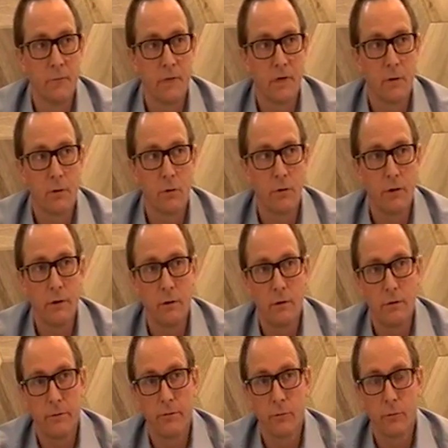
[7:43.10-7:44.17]

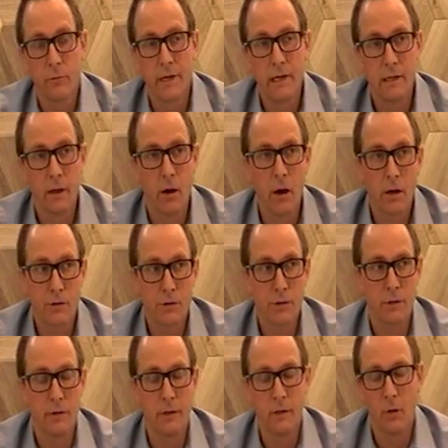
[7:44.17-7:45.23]
the relaunch
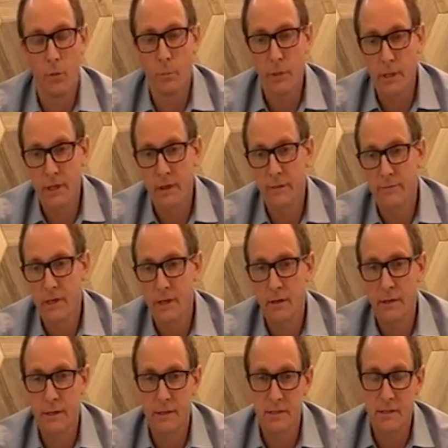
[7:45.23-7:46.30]
and the opening of
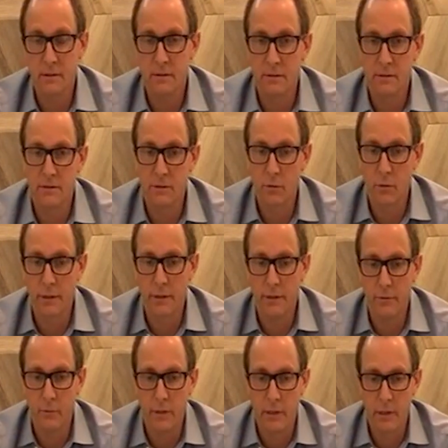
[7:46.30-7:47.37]
areas. And so
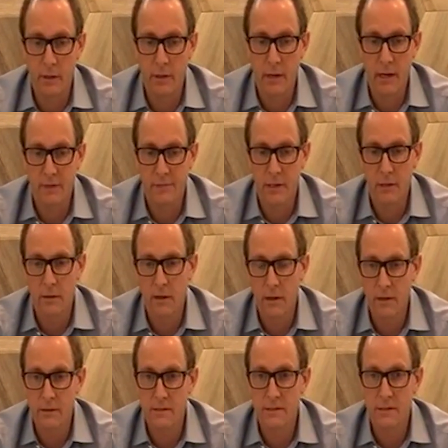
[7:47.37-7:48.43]
we are having a
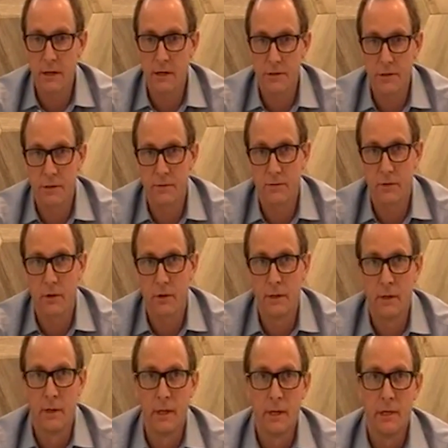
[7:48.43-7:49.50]
lot of discussions
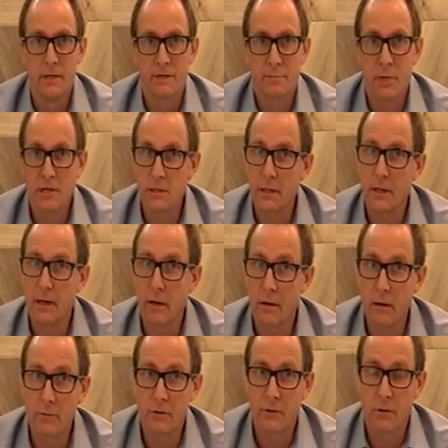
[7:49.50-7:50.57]
on, especially
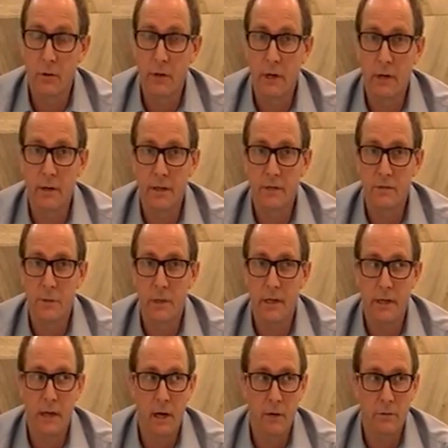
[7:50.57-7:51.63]
our outdoor areas
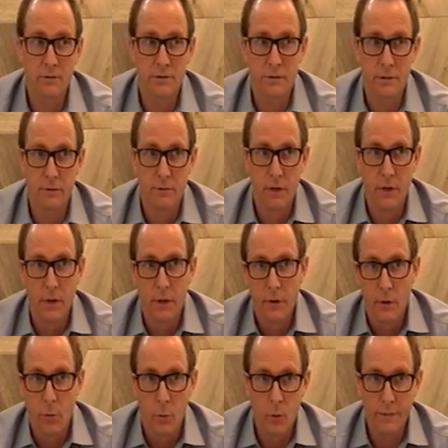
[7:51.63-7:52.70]
right now, as to
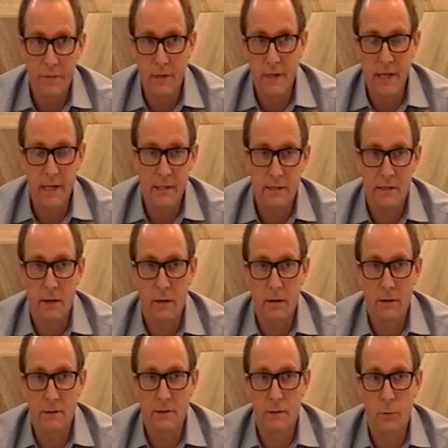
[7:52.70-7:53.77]
what the dates
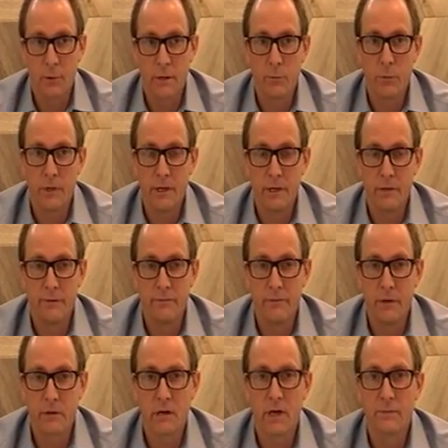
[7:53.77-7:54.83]
are, as to when we
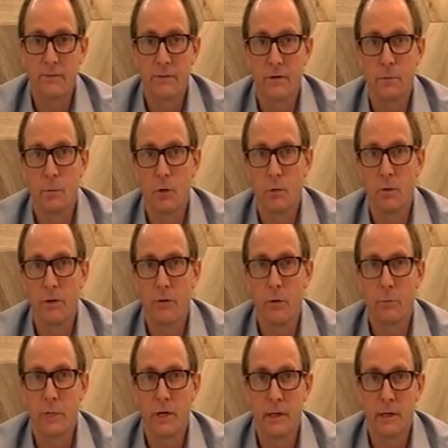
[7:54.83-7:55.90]
feel comfortable with
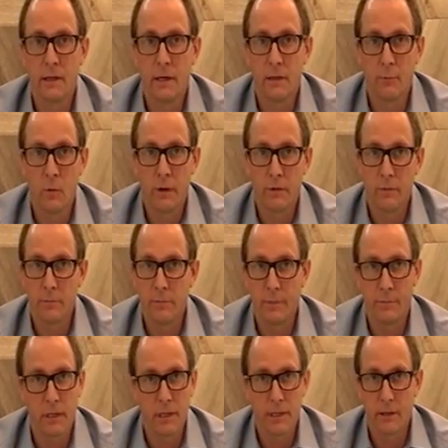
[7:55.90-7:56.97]
opening them, whether it be
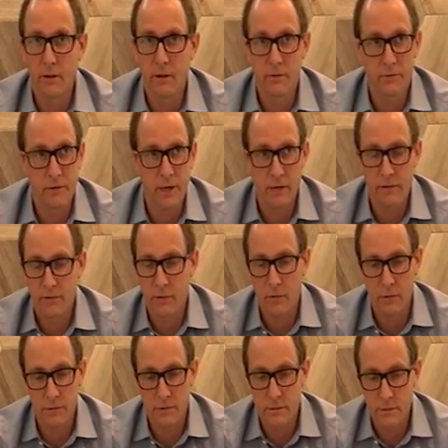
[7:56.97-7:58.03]
playgrounds, tennis
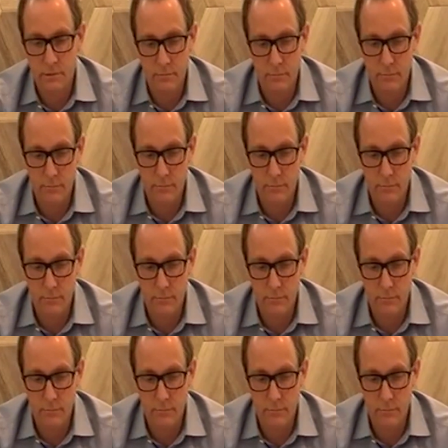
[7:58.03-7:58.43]
courts,